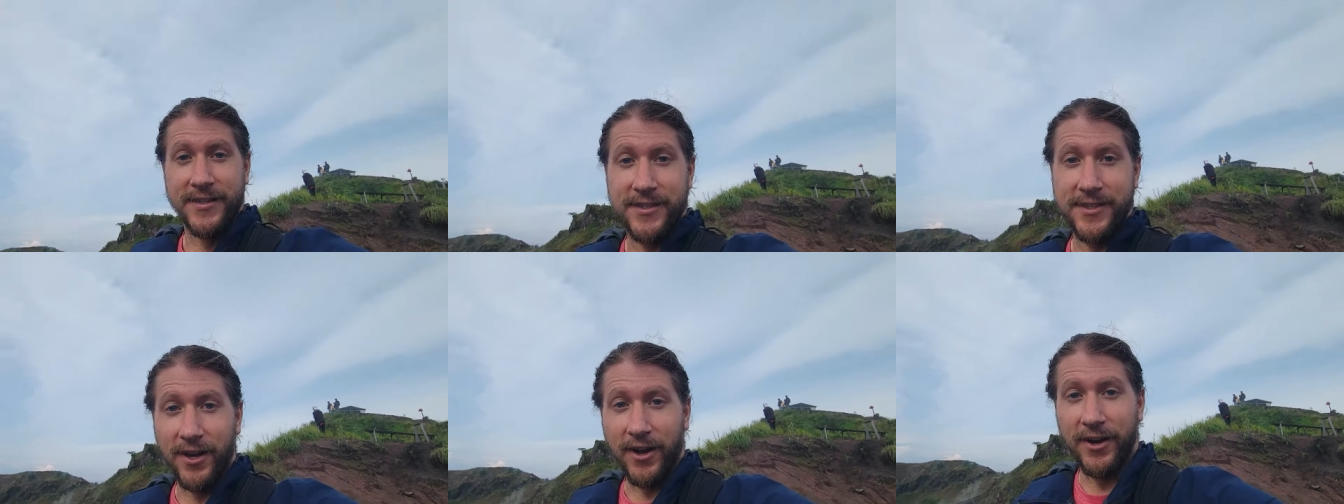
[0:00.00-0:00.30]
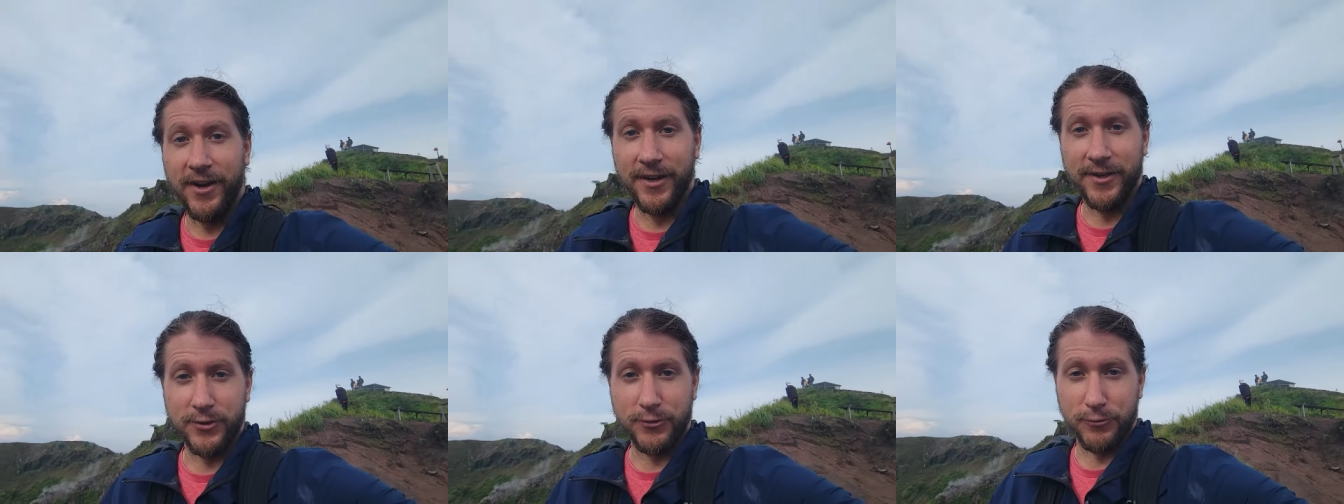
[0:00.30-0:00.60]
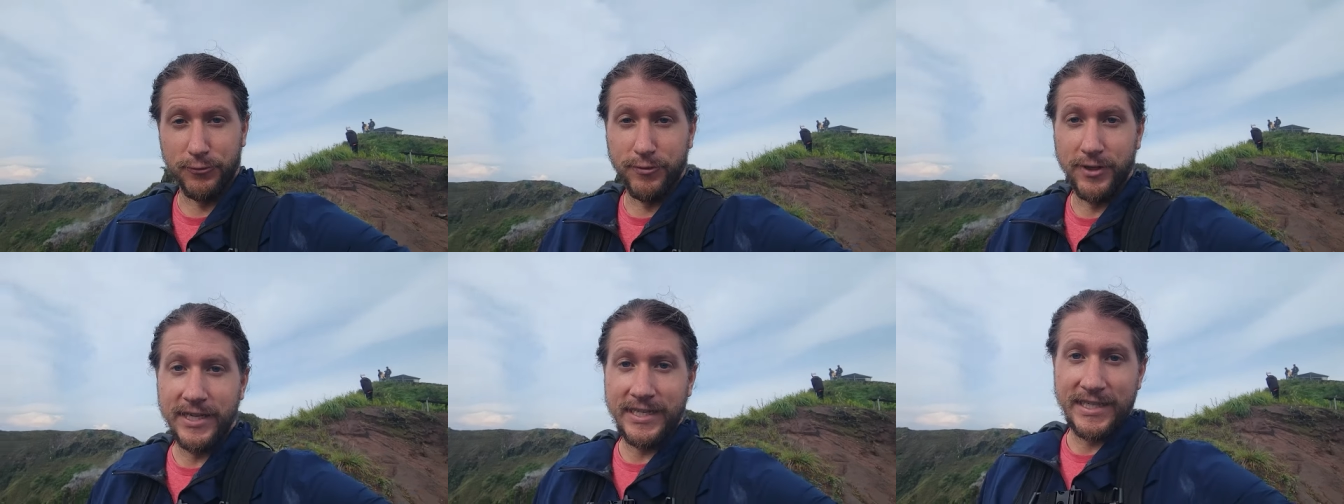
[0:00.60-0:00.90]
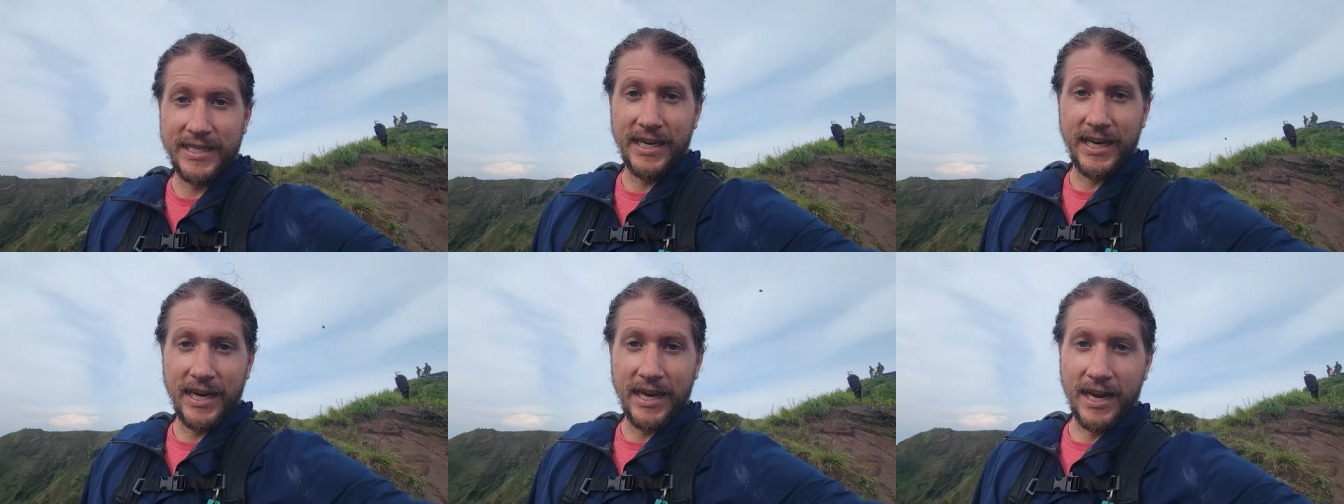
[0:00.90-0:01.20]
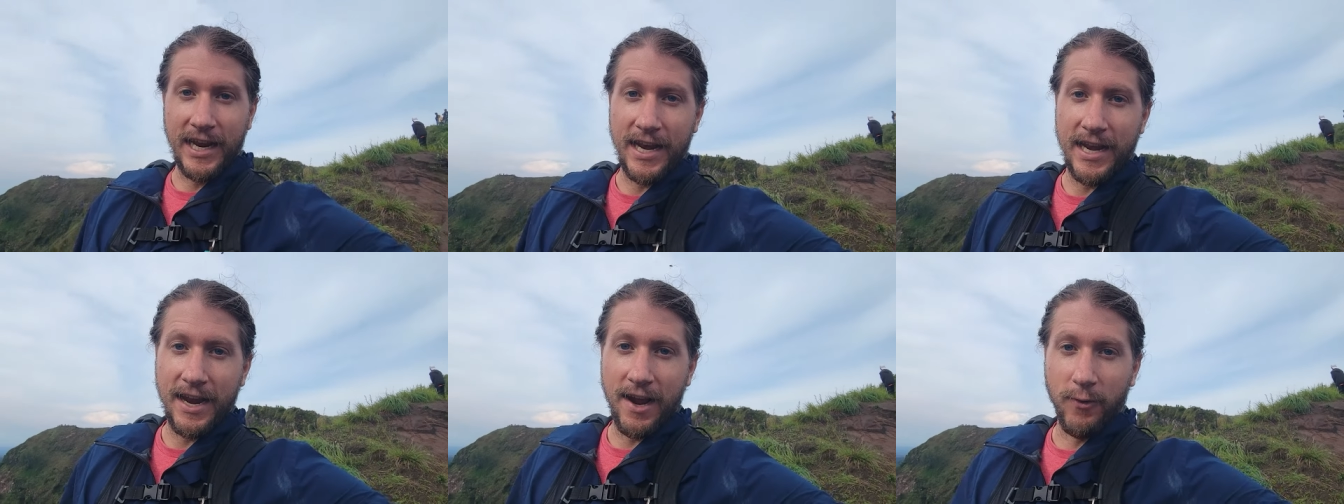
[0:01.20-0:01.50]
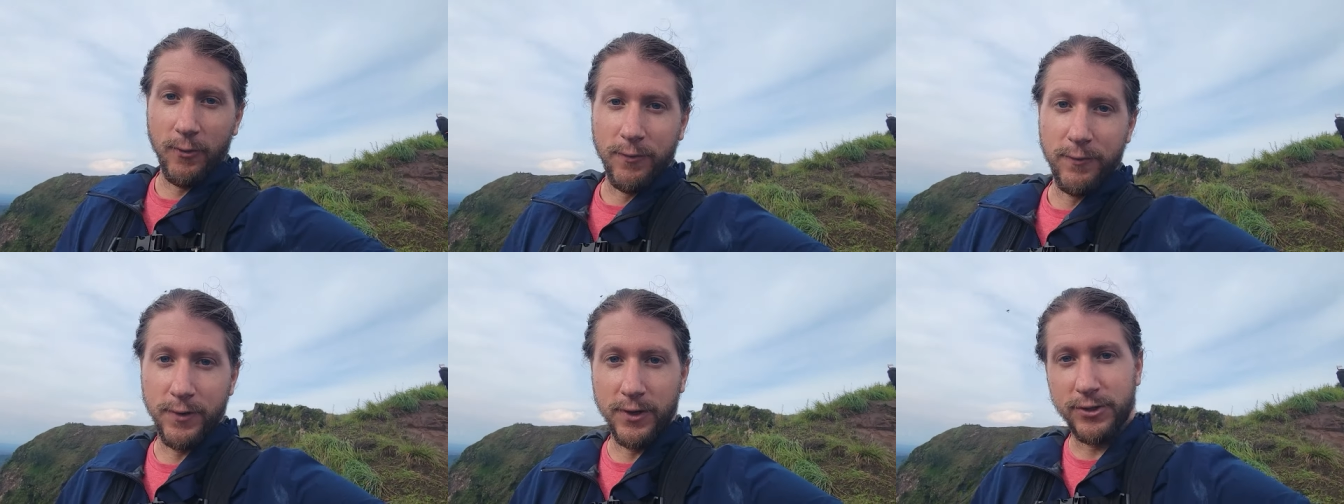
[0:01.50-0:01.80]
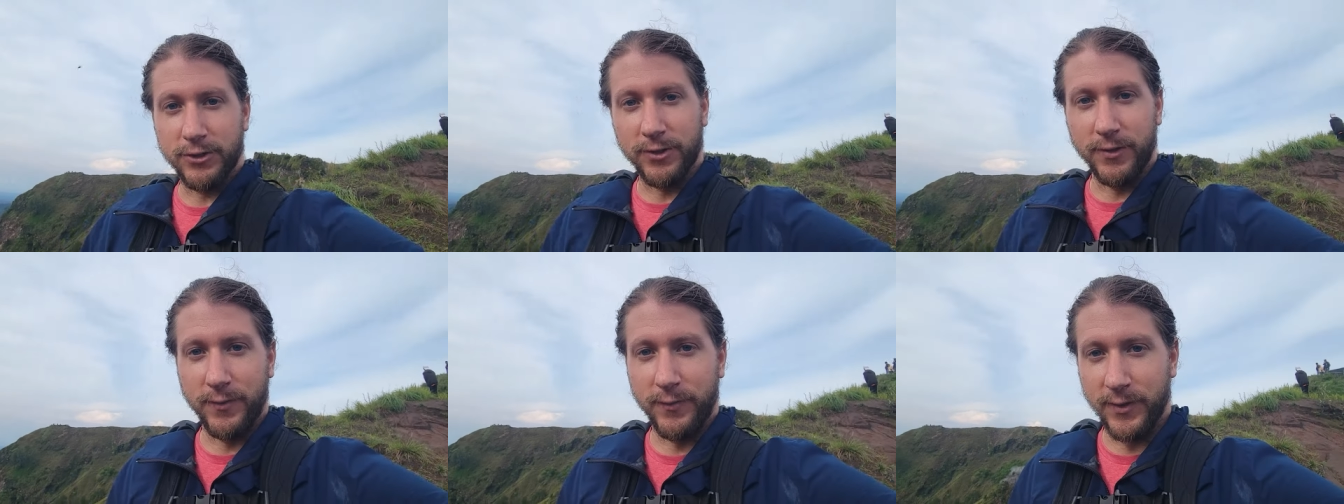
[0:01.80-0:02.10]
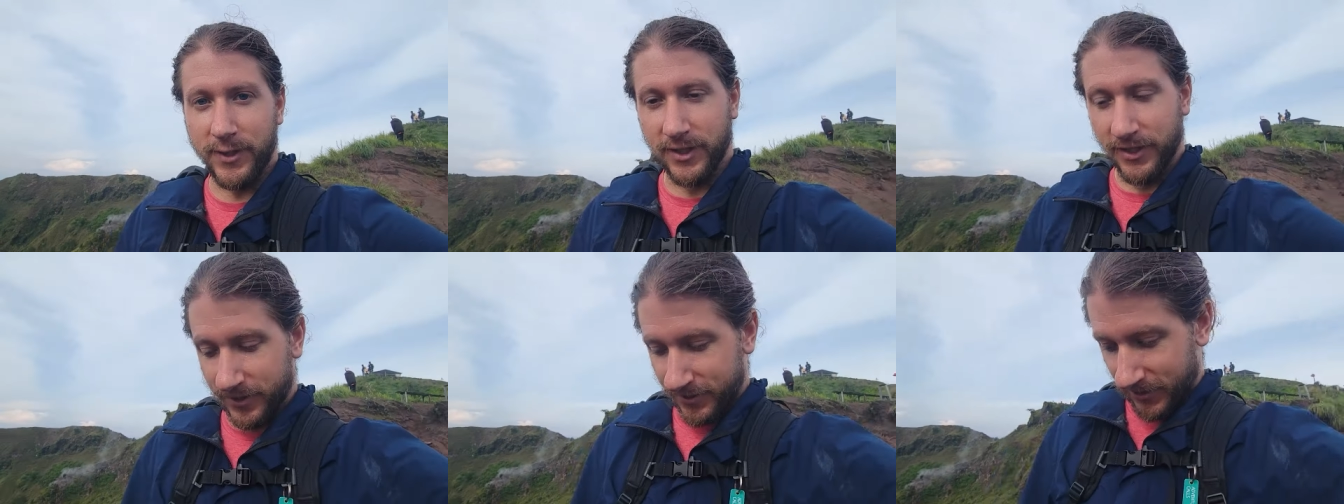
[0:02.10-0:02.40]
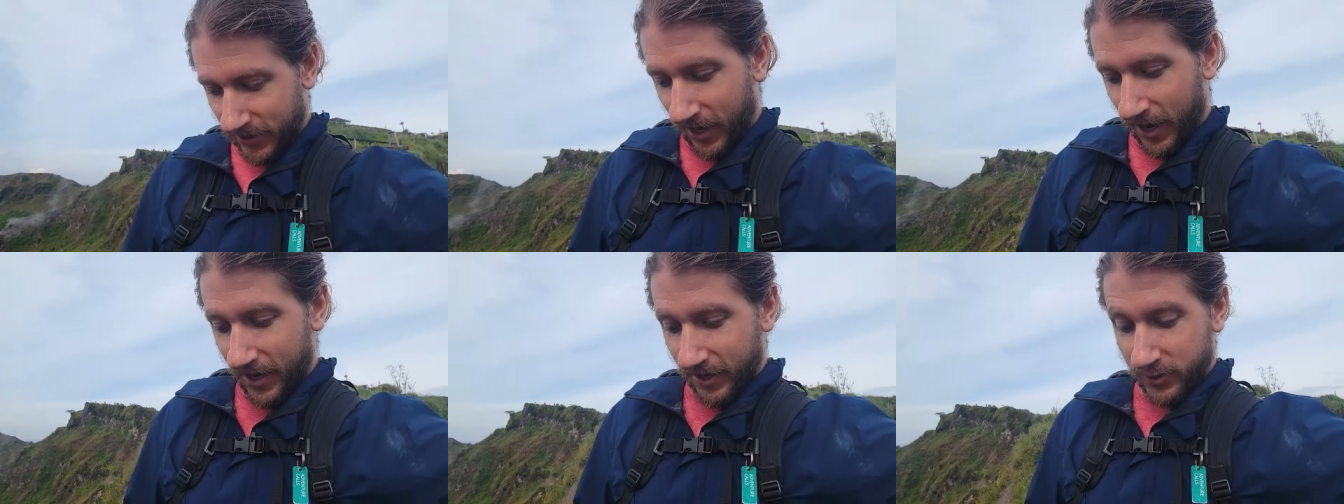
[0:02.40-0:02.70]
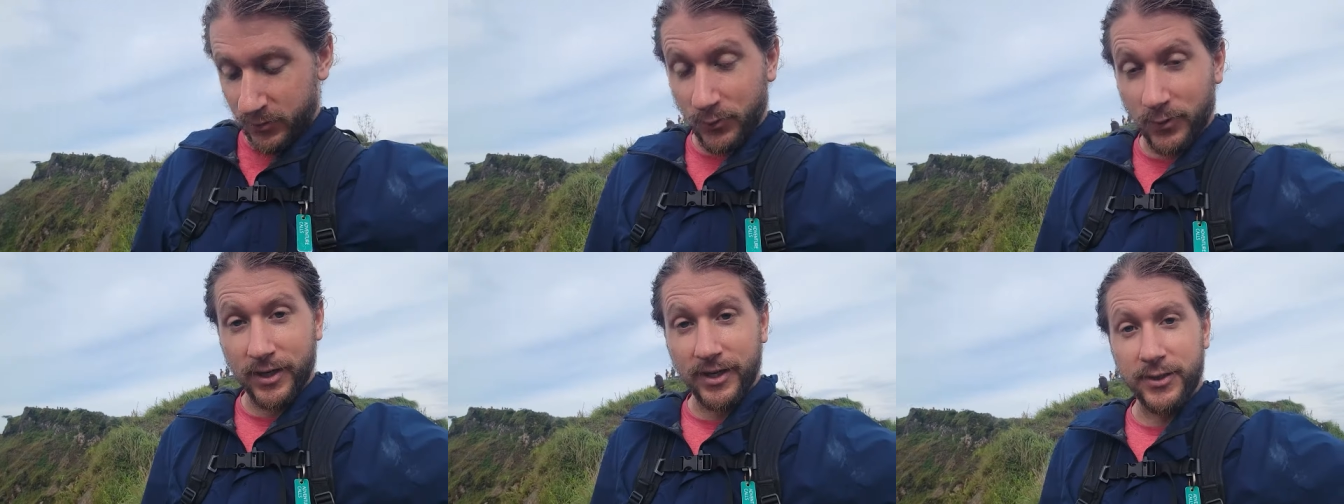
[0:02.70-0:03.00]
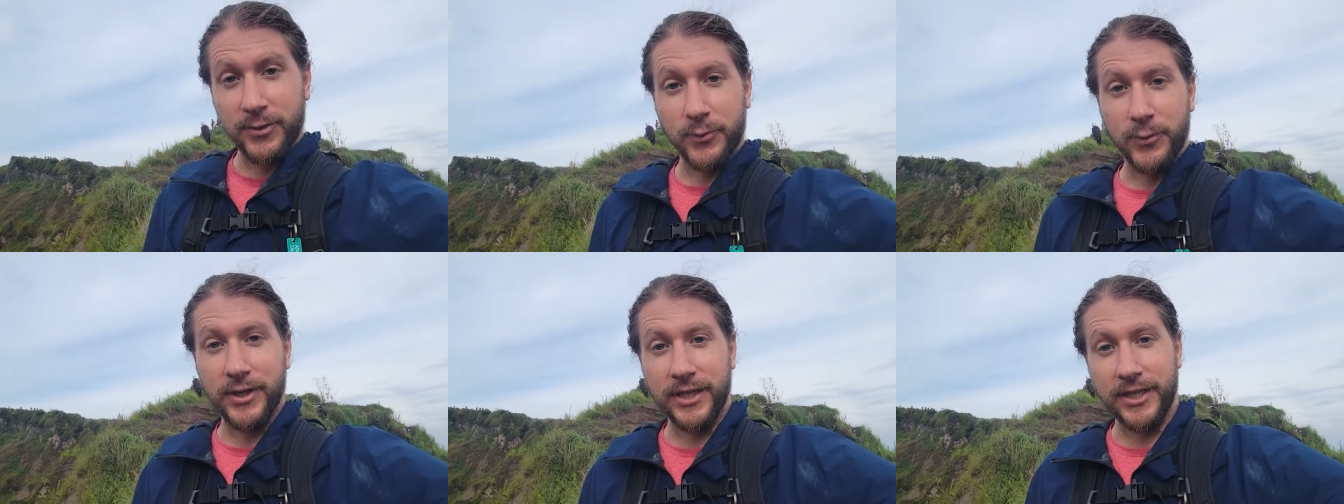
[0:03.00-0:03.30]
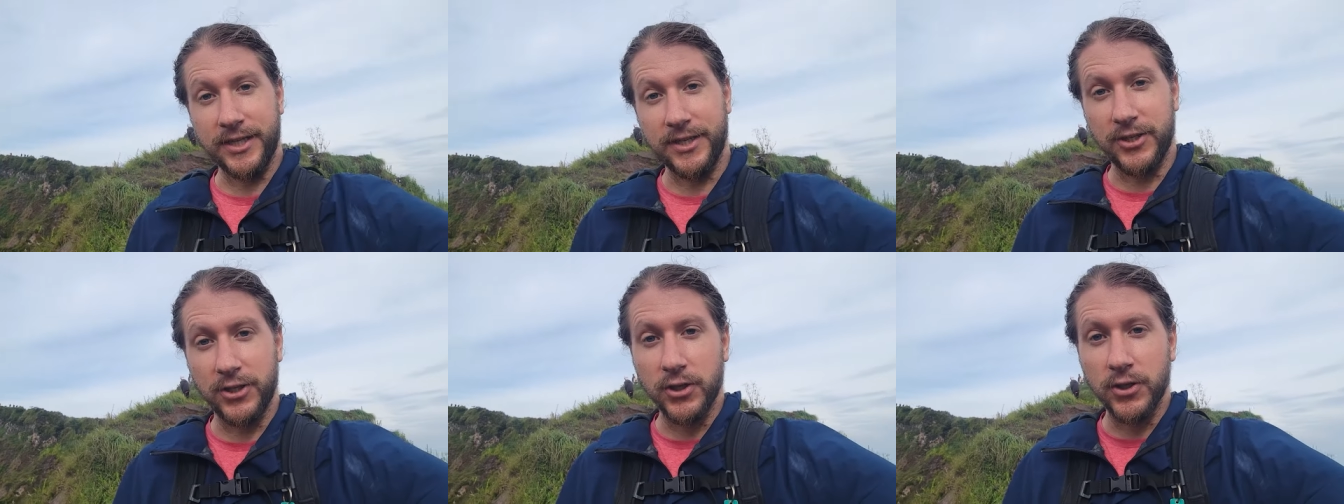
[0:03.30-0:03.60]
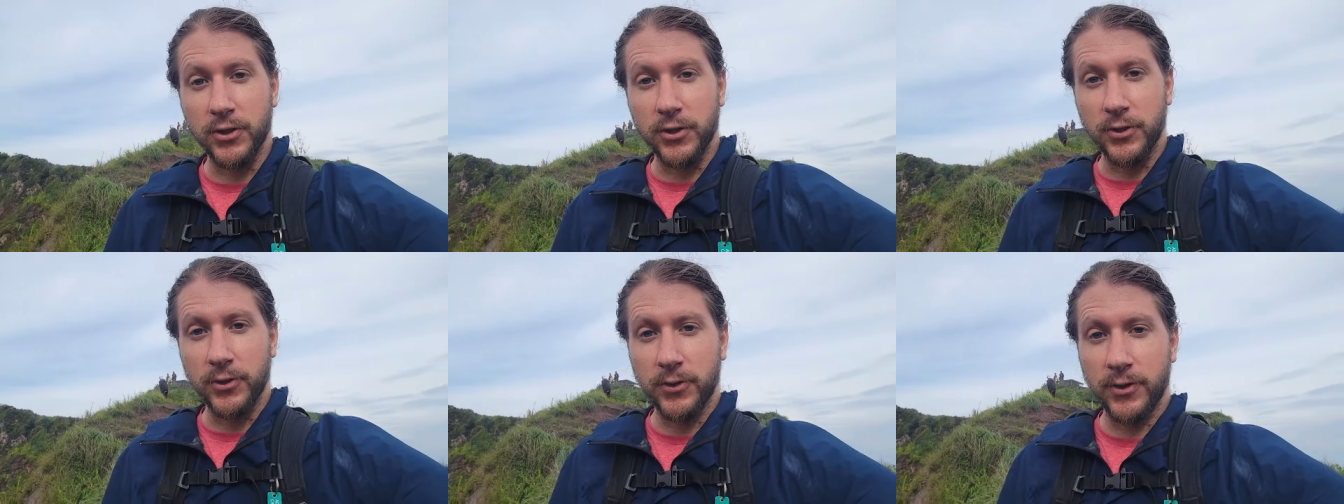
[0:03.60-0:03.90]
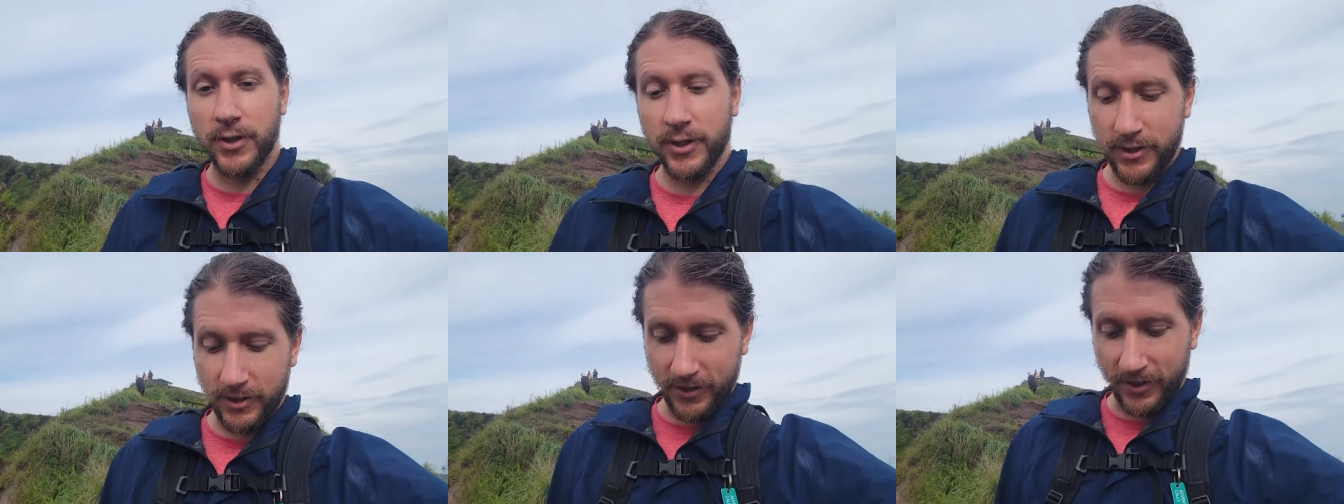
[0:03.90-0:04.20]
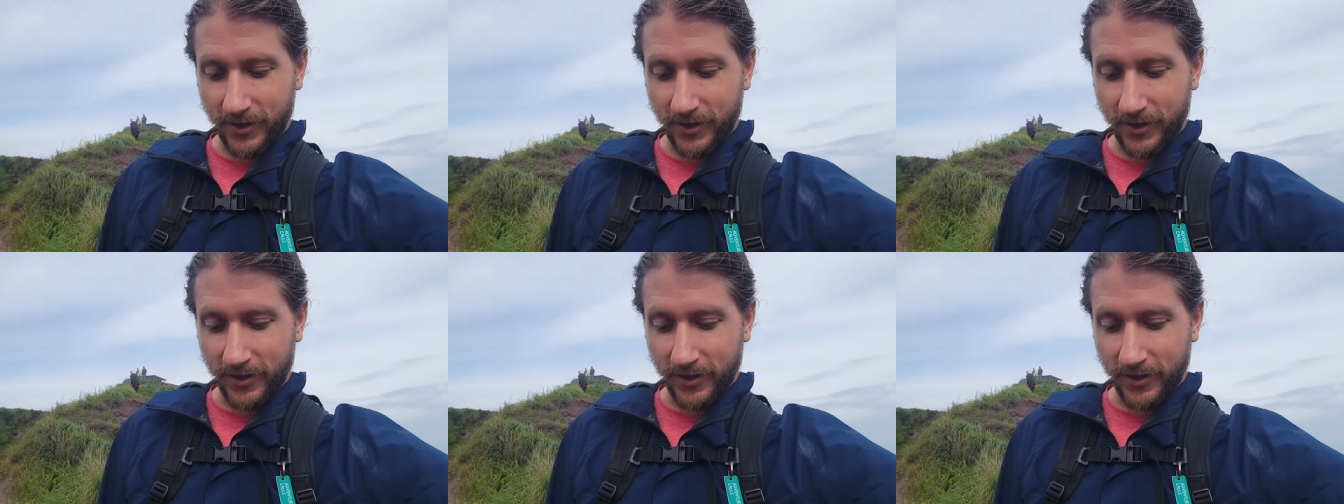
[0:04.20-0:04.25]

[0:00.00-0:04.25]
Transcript: The sun has risen. It now officially feels like 2022.